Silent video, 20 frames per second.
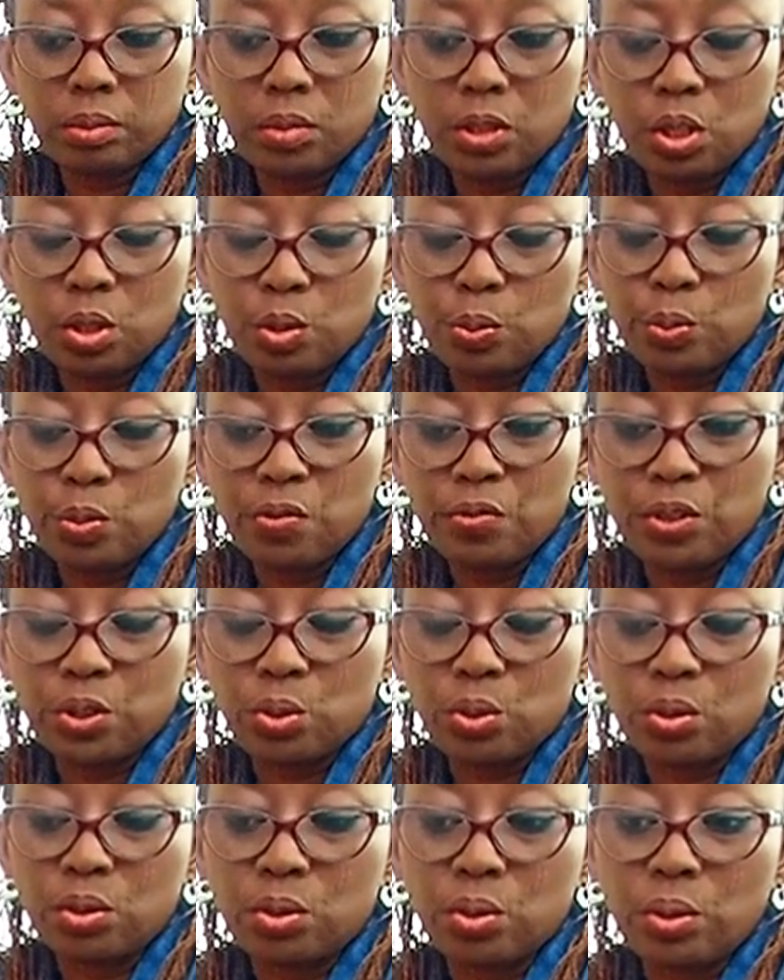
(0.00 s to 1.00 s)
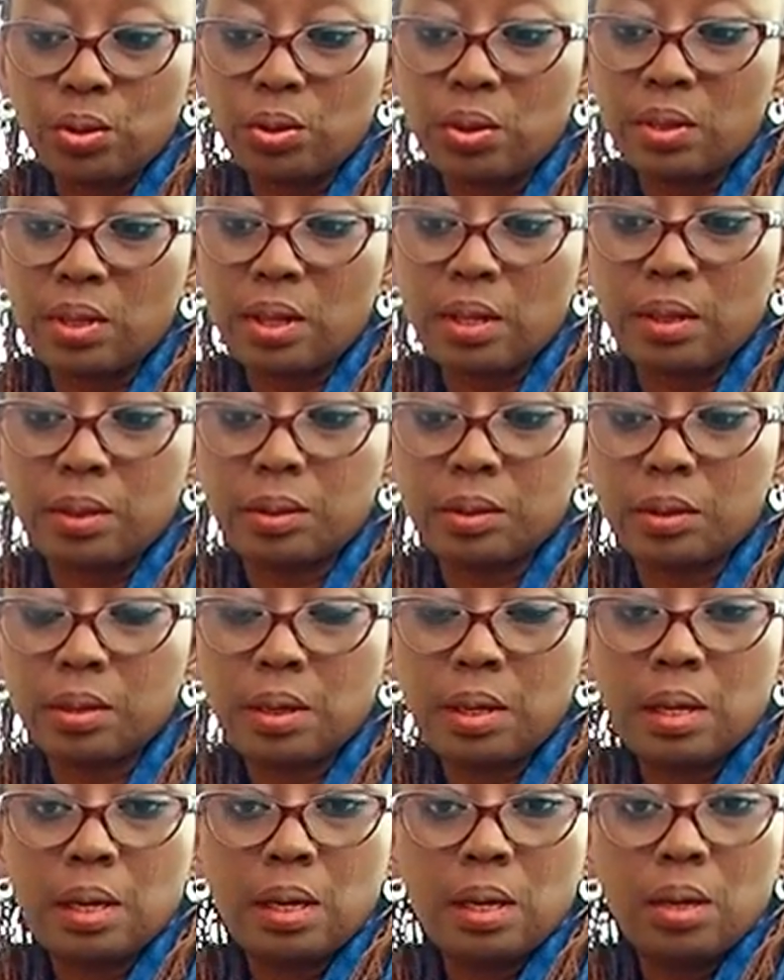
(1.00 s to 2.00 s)
you know, maybe two to another
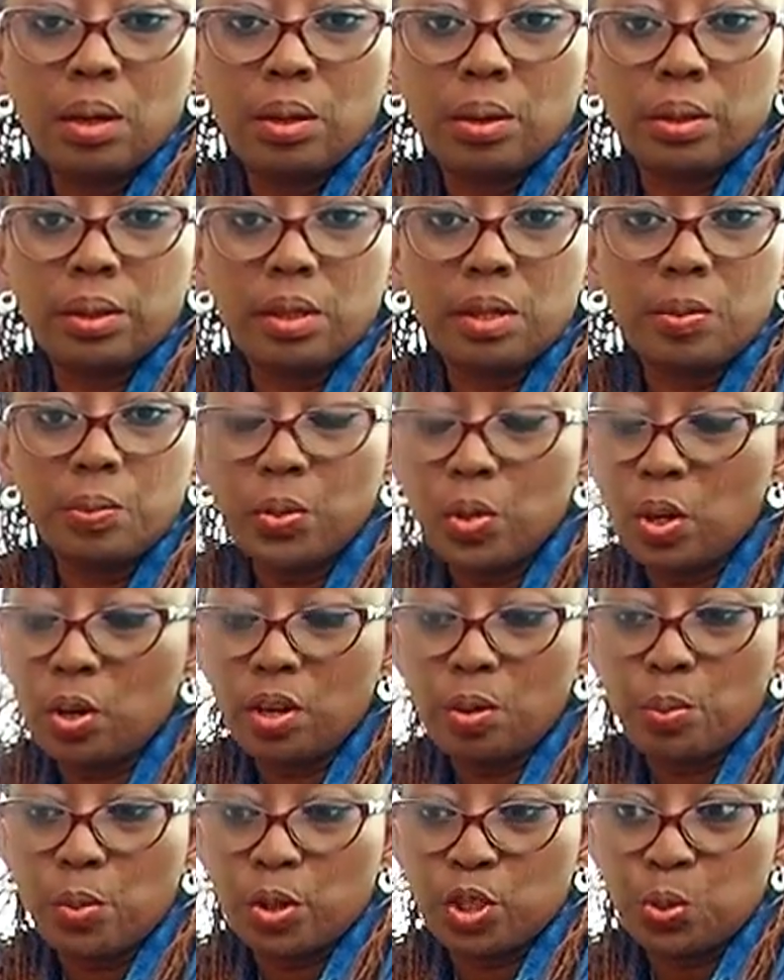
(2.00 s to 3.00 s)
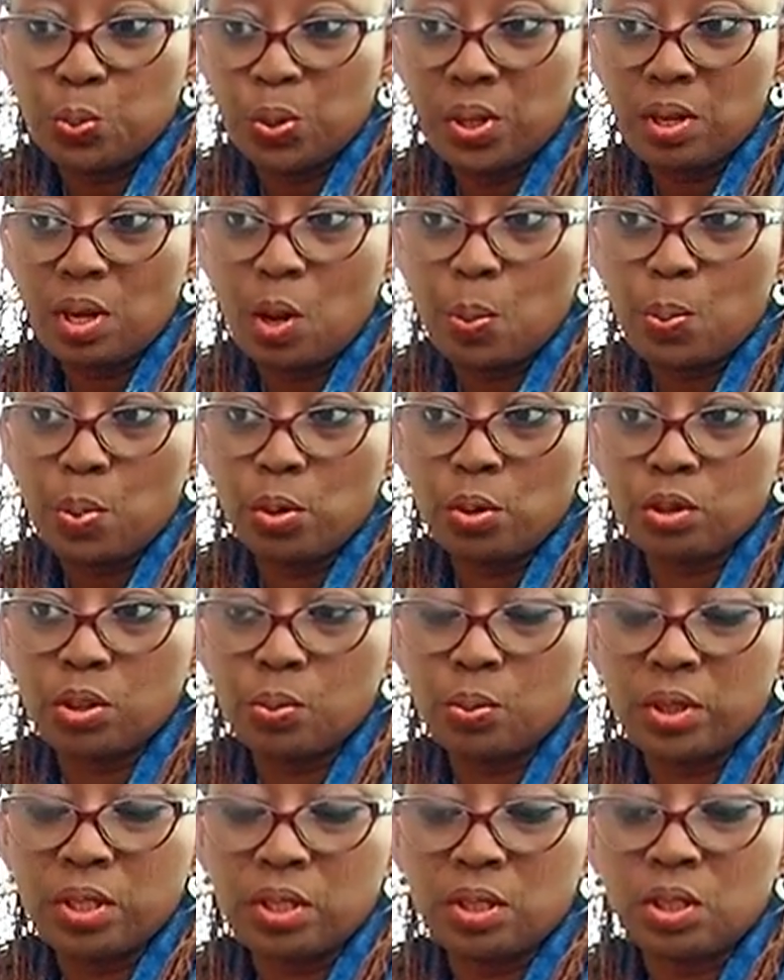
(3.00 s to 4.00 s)
on a, on a much bigger pot,
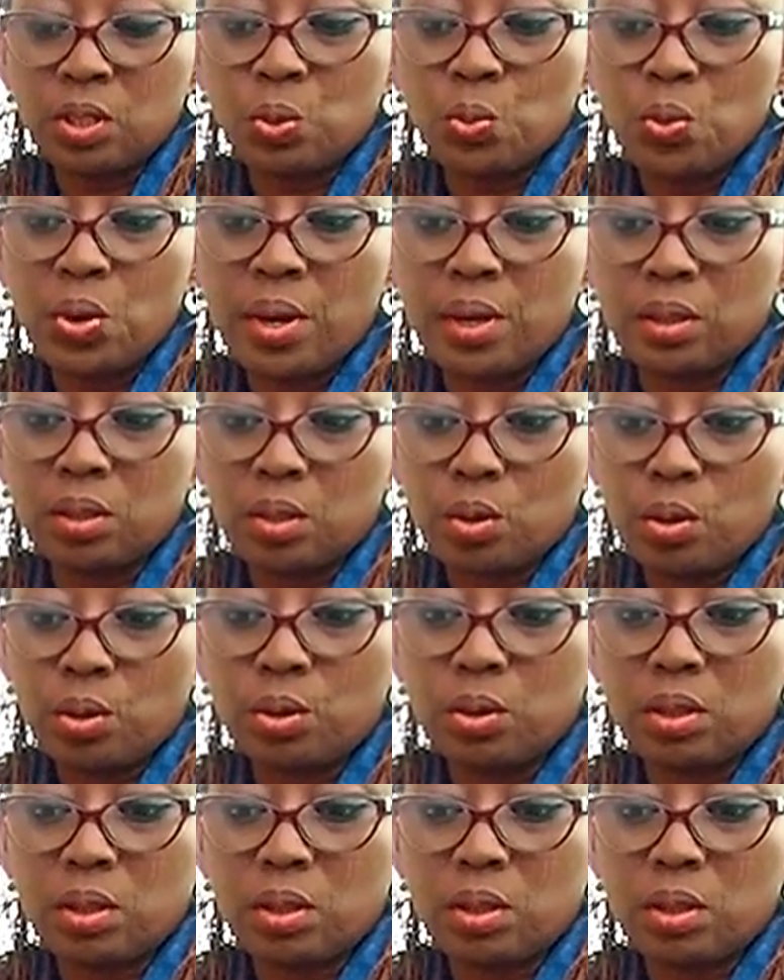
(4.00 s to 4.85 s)
but this is where it's going to